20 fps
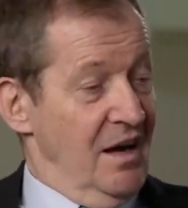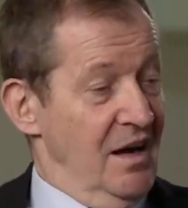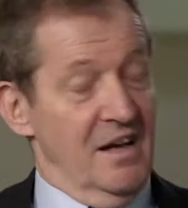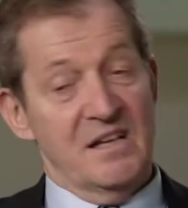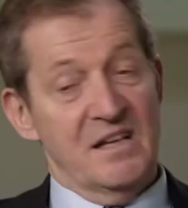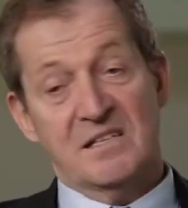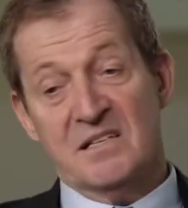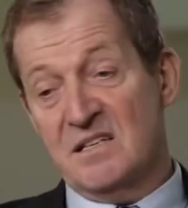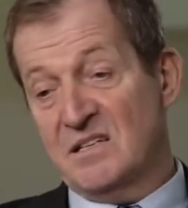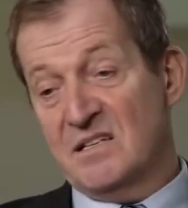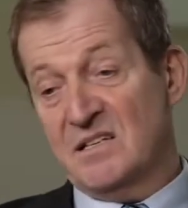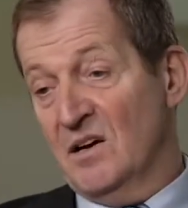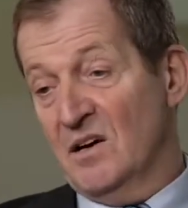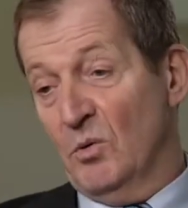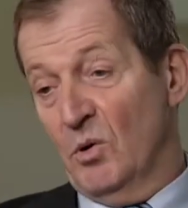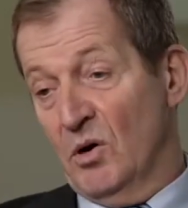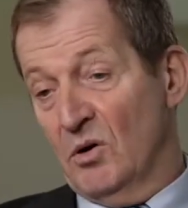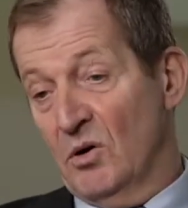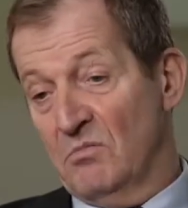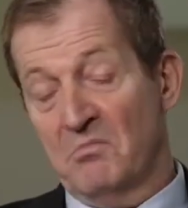And he said, "You know
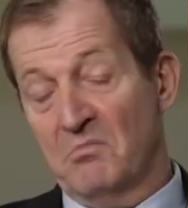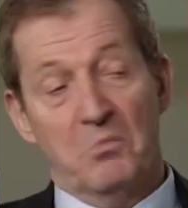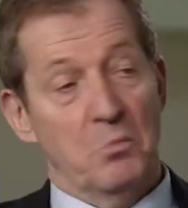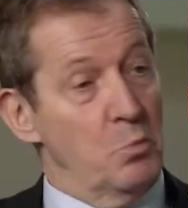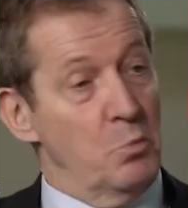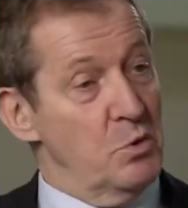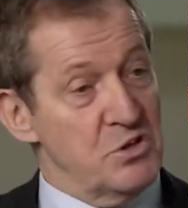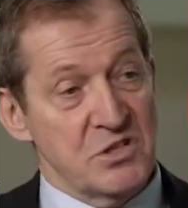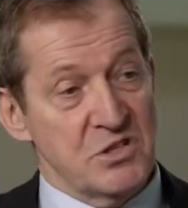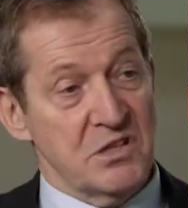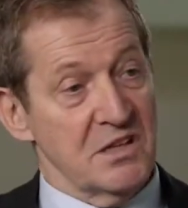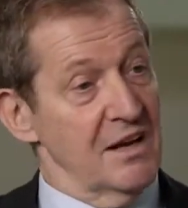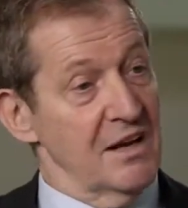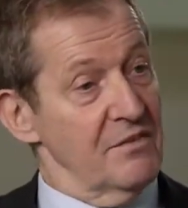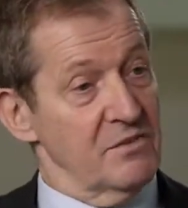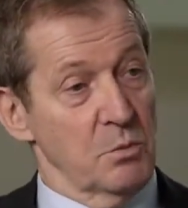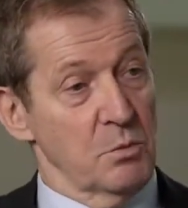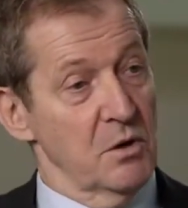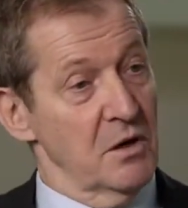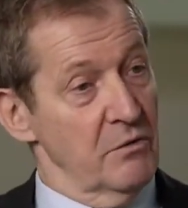what? We're just going to
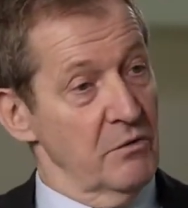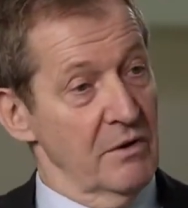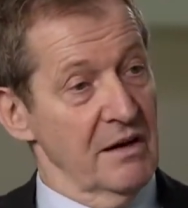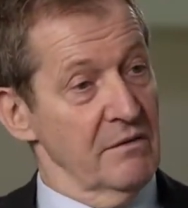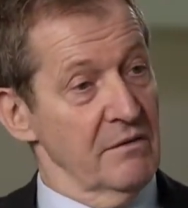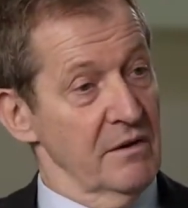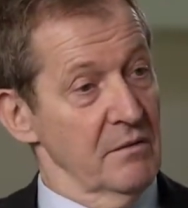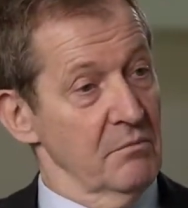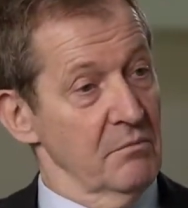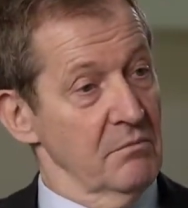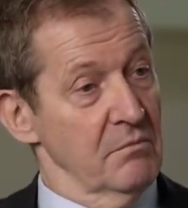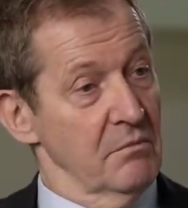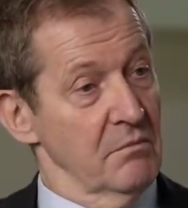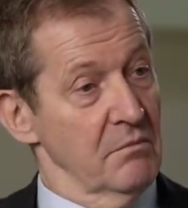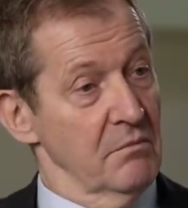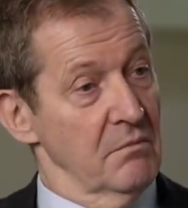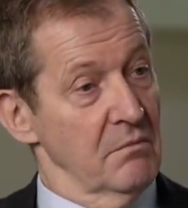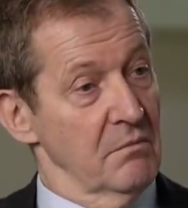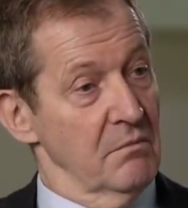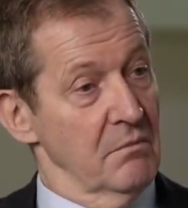have to work around him.
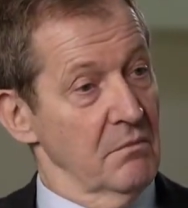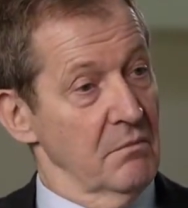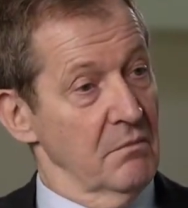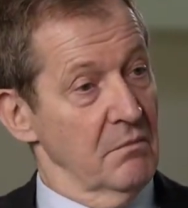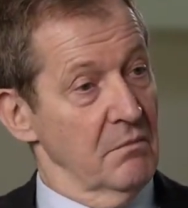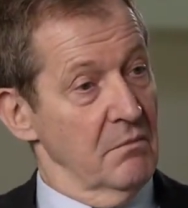Mm-hmm.